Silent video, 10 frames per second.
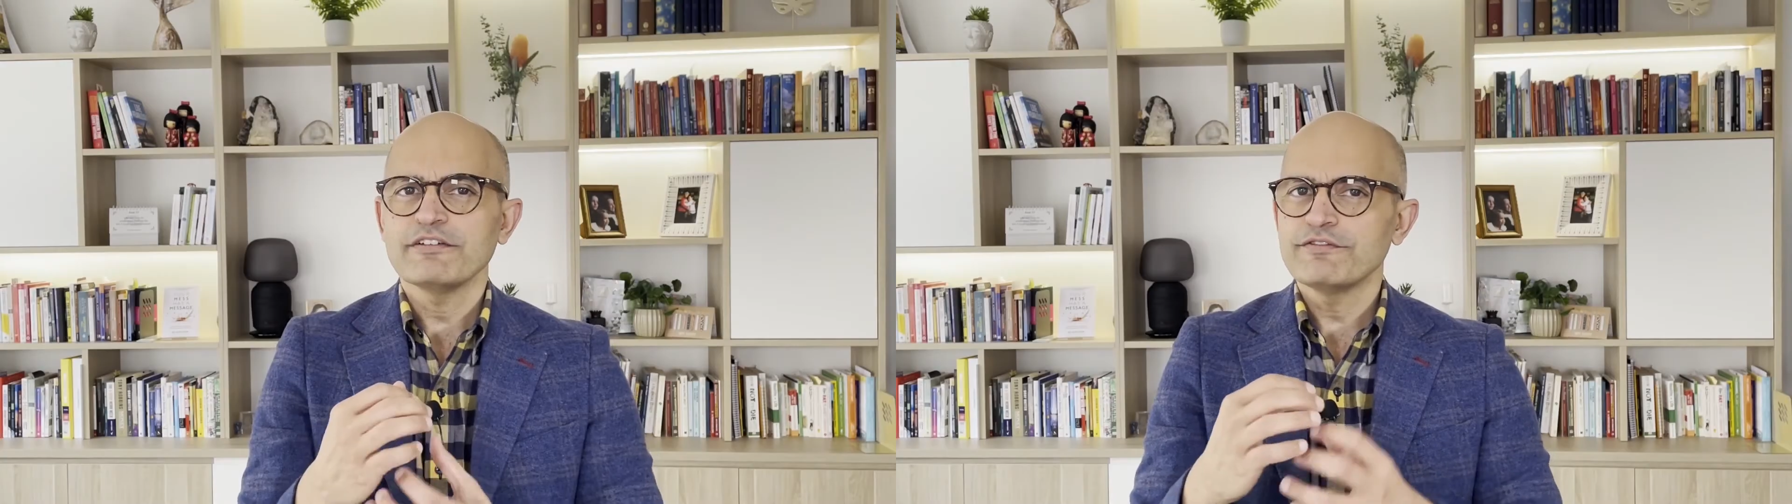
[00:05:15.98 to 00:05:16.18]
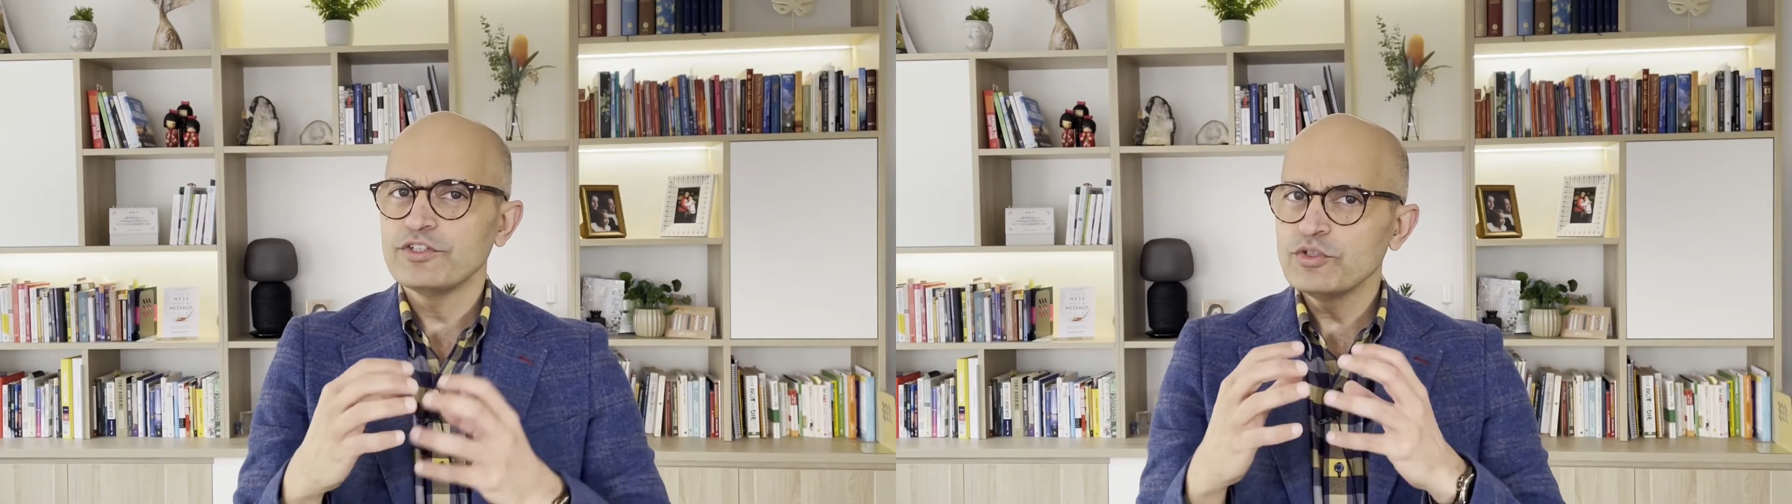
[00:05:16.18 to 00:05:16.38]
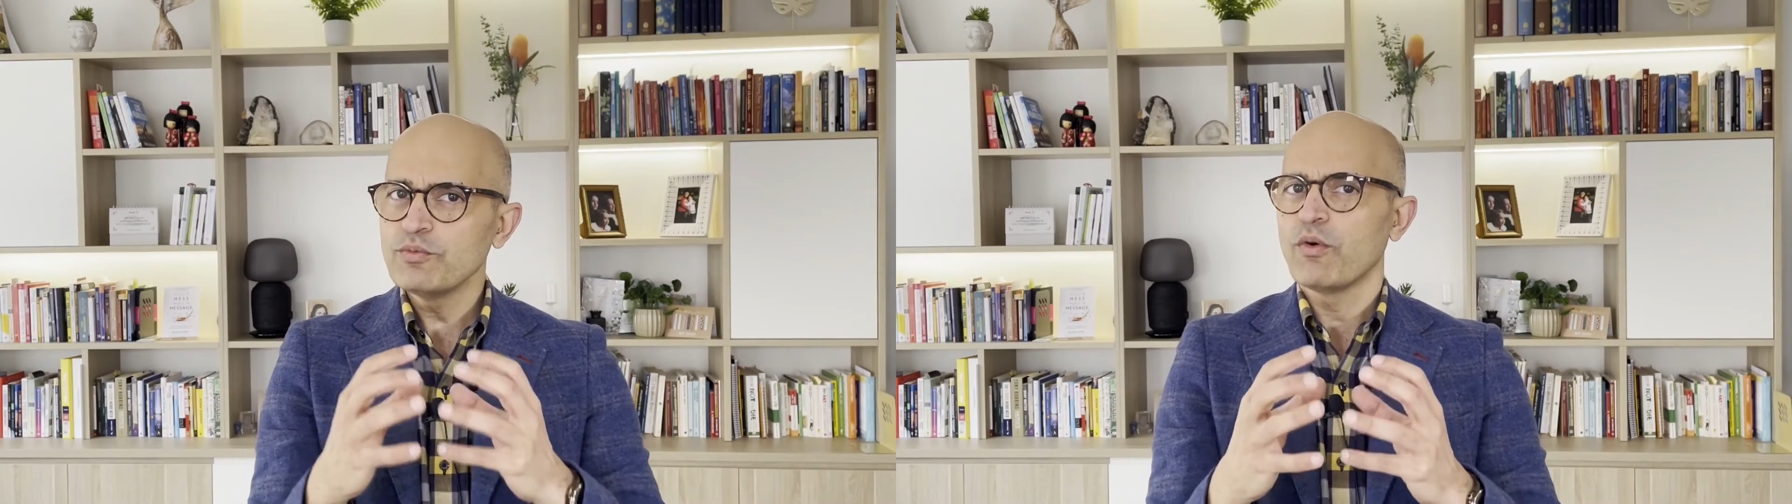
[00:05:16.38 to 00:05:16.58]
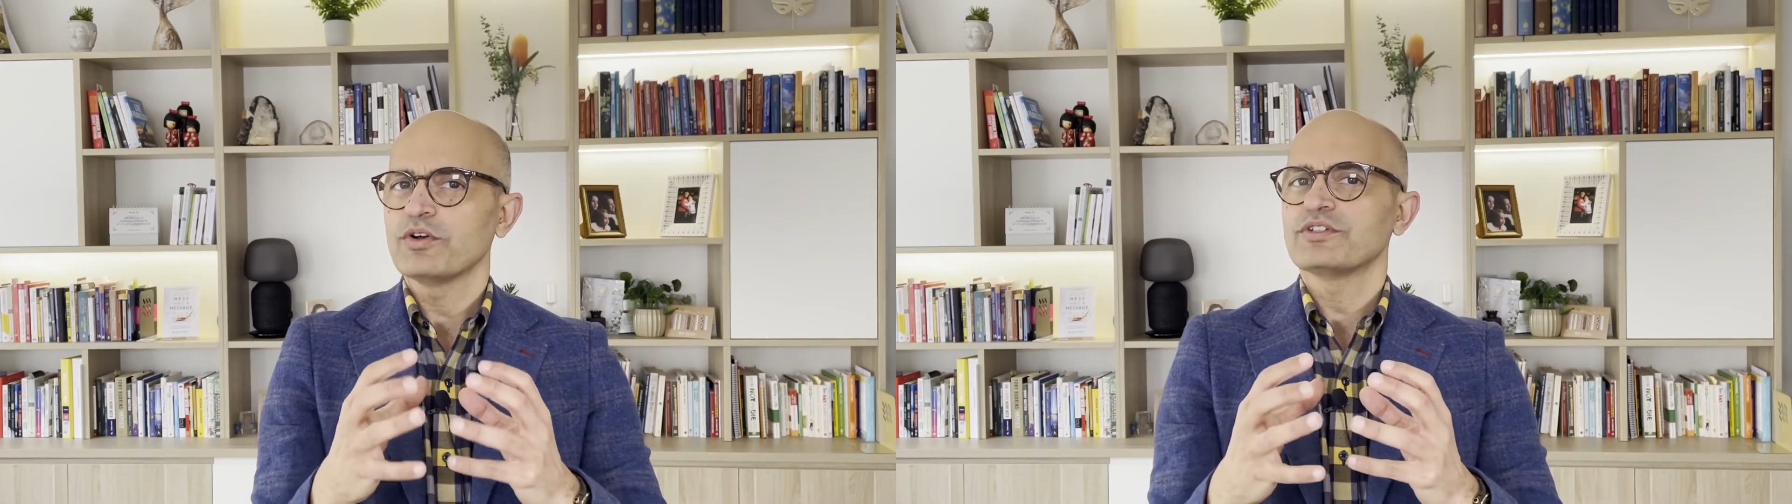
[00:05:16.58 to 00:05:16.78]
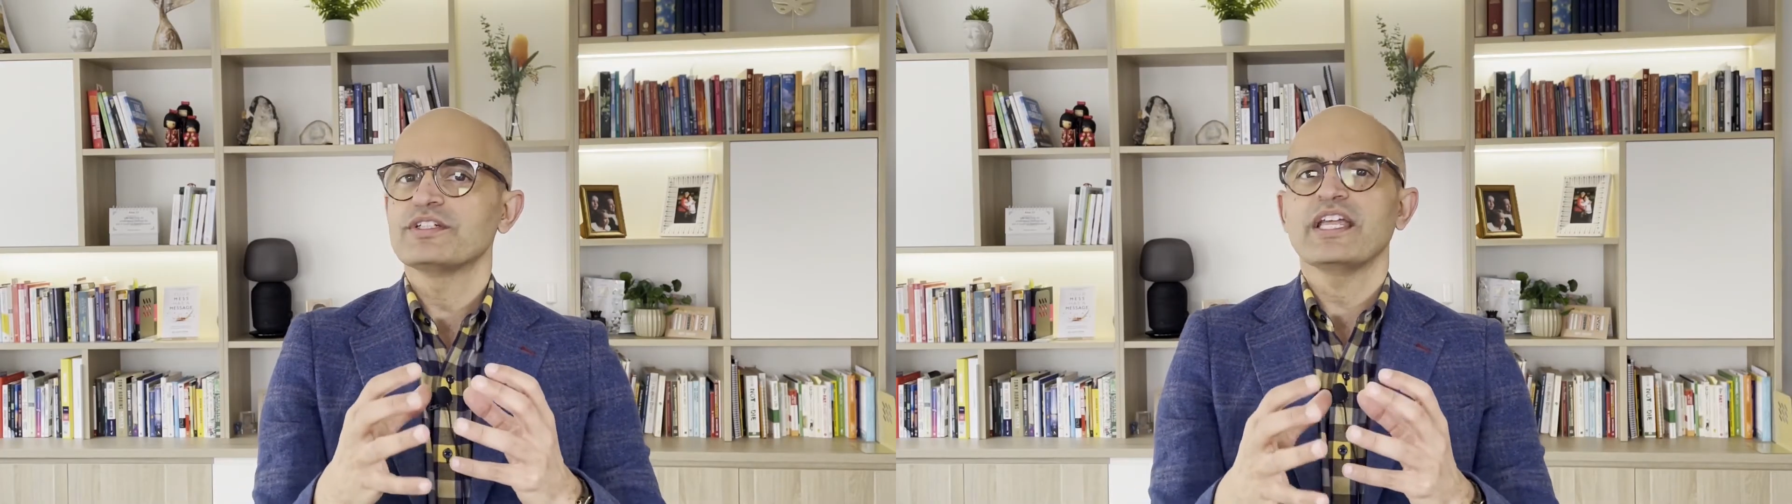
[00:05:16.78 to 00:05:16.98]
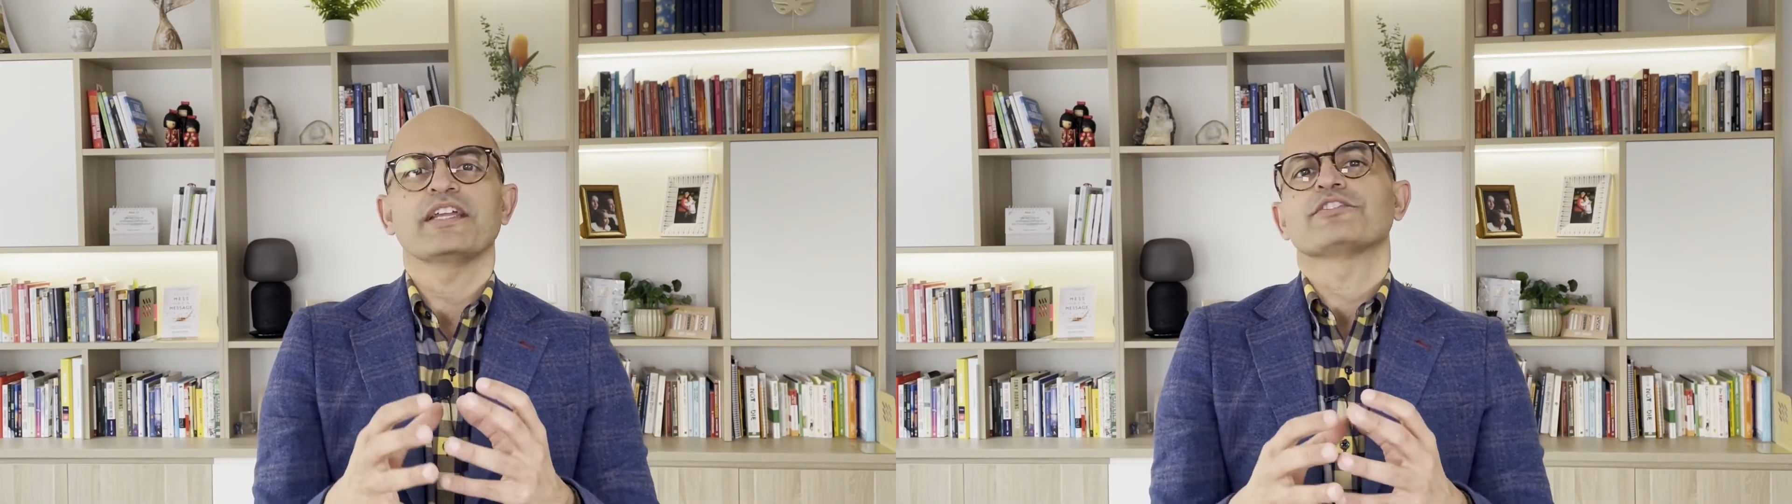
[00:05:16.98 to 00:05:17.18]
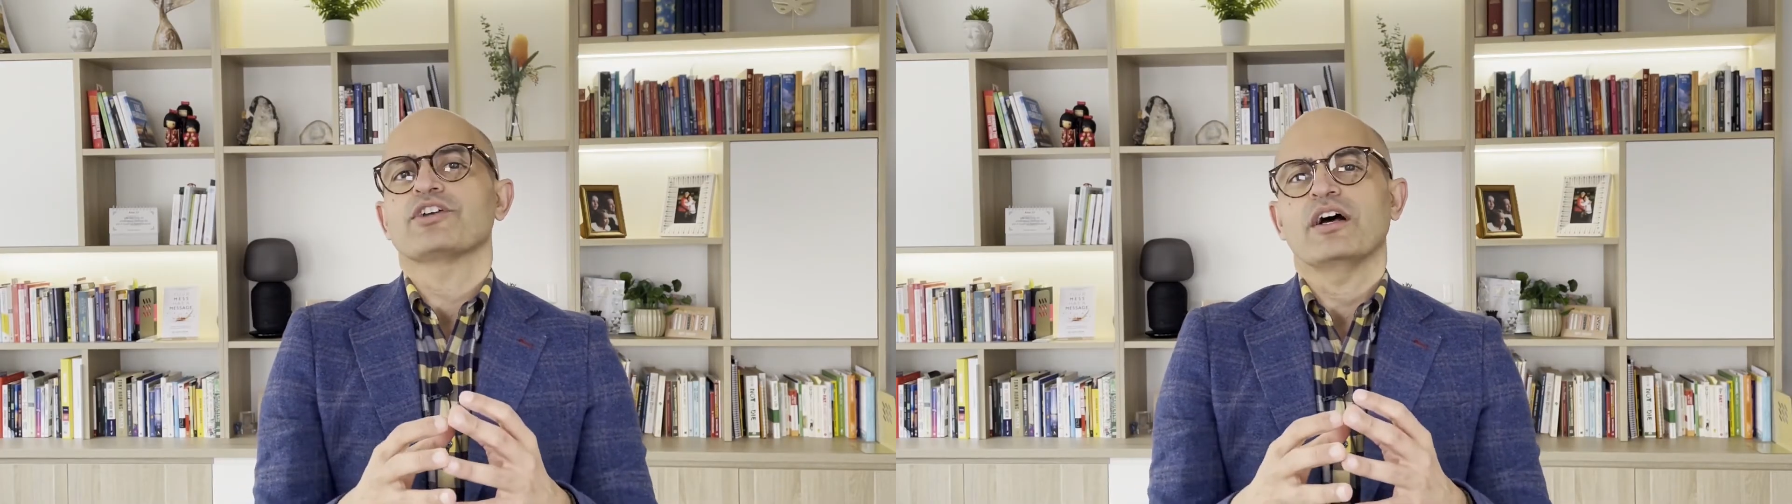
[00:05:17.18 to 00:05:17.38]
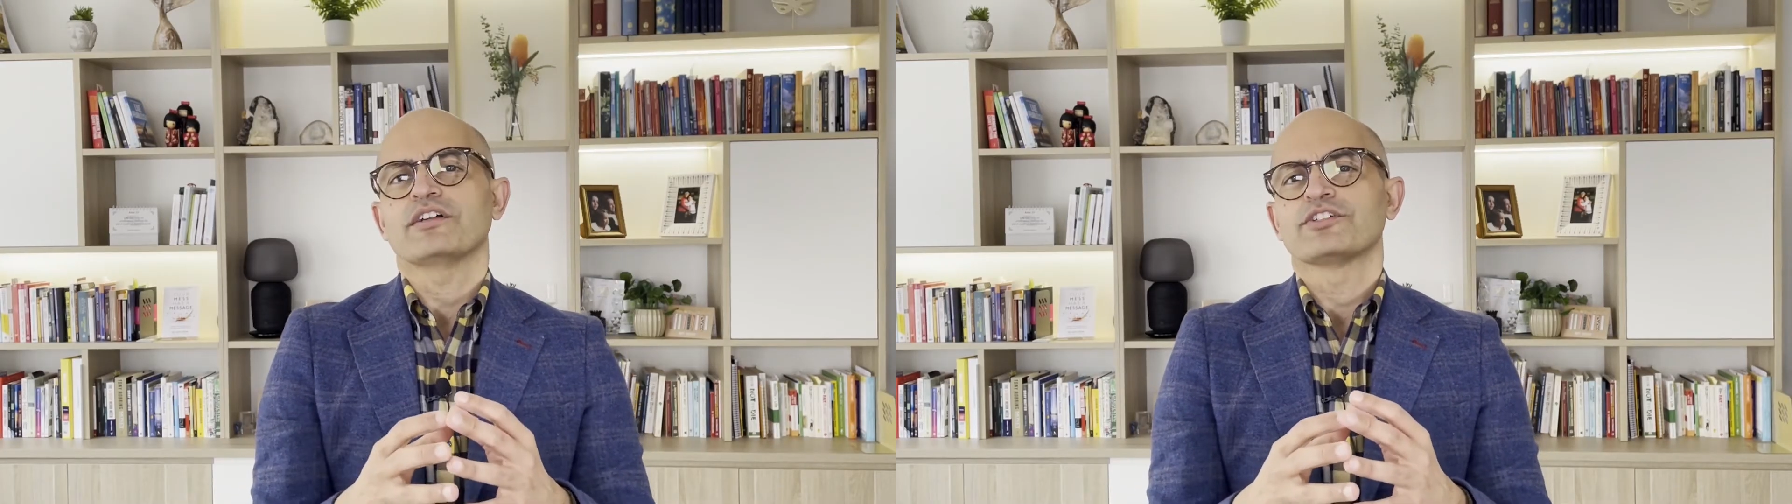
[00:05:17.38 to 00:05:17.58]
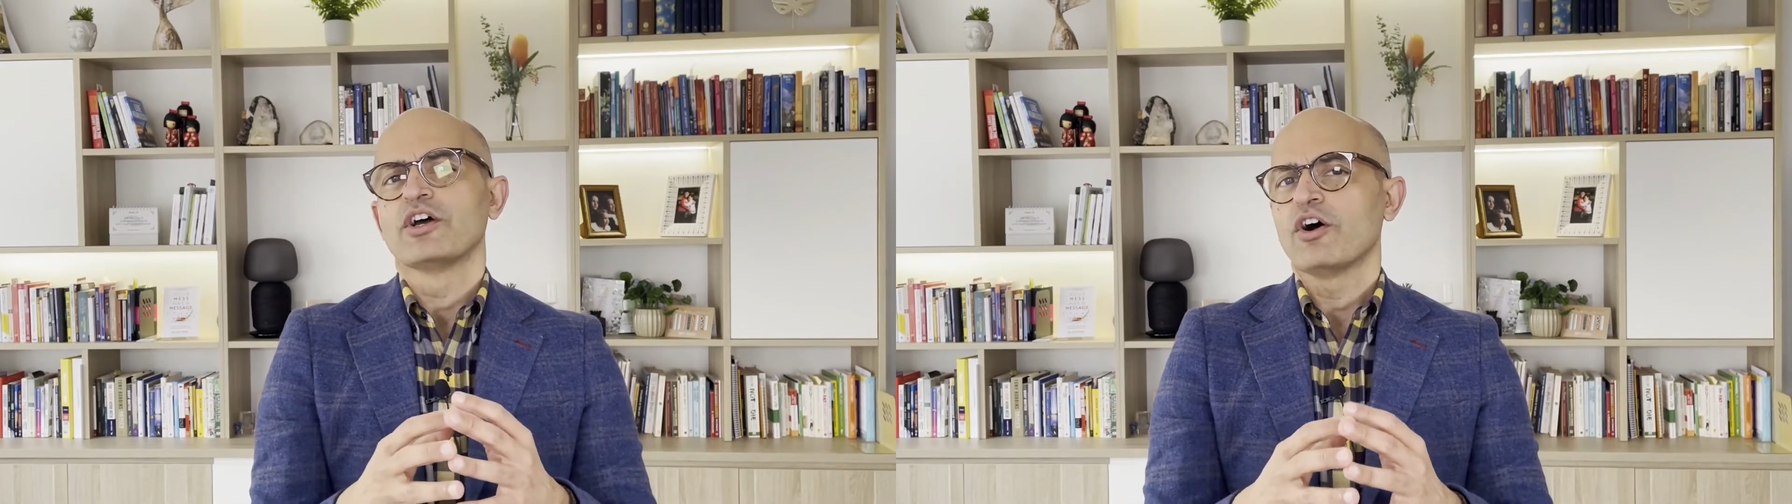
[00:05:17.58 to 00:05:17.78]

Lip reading: if you want to take charge